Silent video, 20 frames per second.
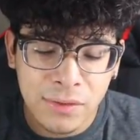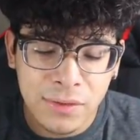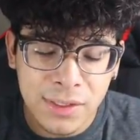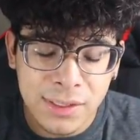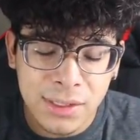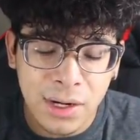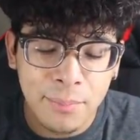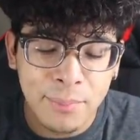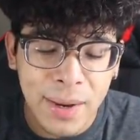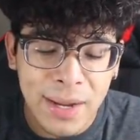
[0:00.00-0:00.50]

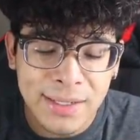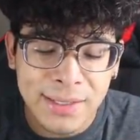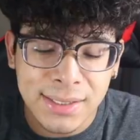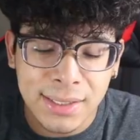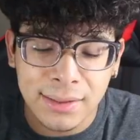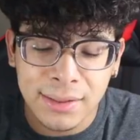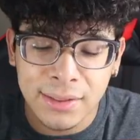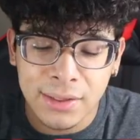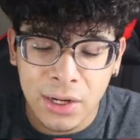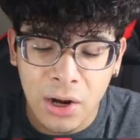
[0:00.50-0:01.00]
These are
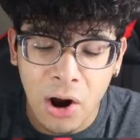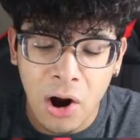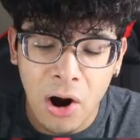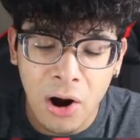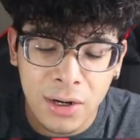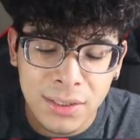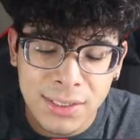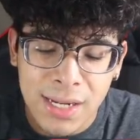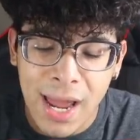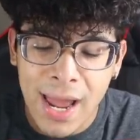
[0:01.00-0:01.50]
basically the
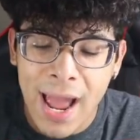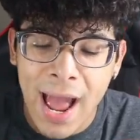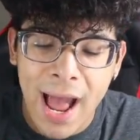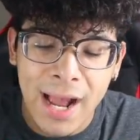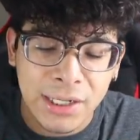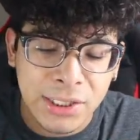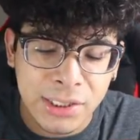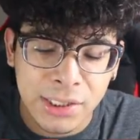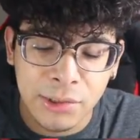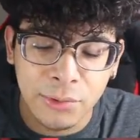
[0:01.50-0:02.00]
cards I
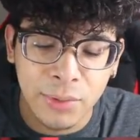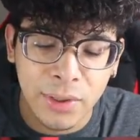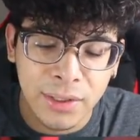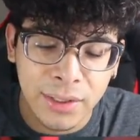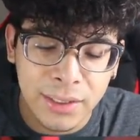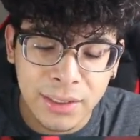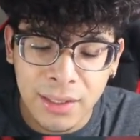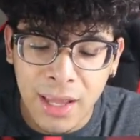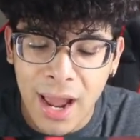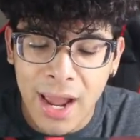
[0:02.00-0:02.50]
actually
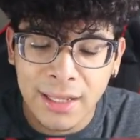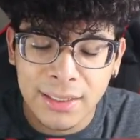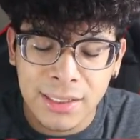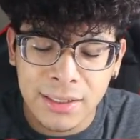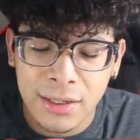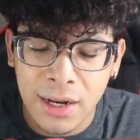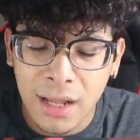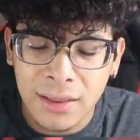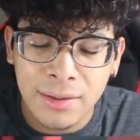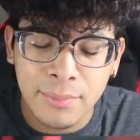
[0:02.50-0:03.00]
really liked.
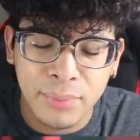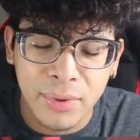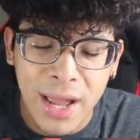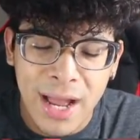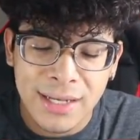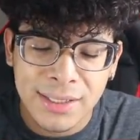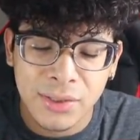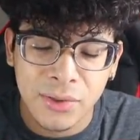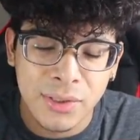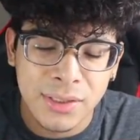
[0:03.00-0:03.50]
Not the
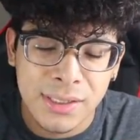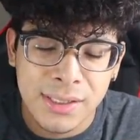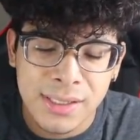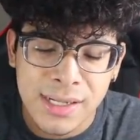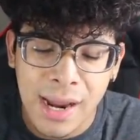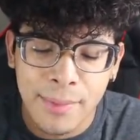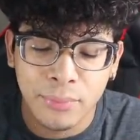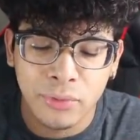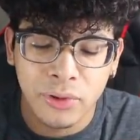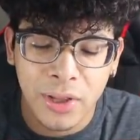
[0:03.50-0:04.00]
Blastoise and
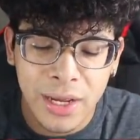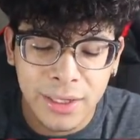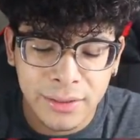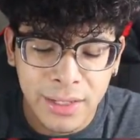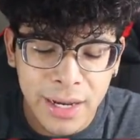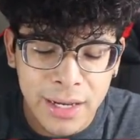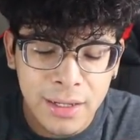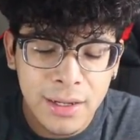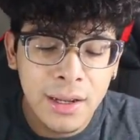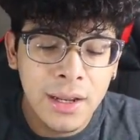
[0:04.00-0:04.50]
Tapu
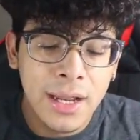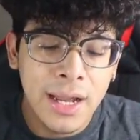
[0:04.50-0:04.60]
Lele.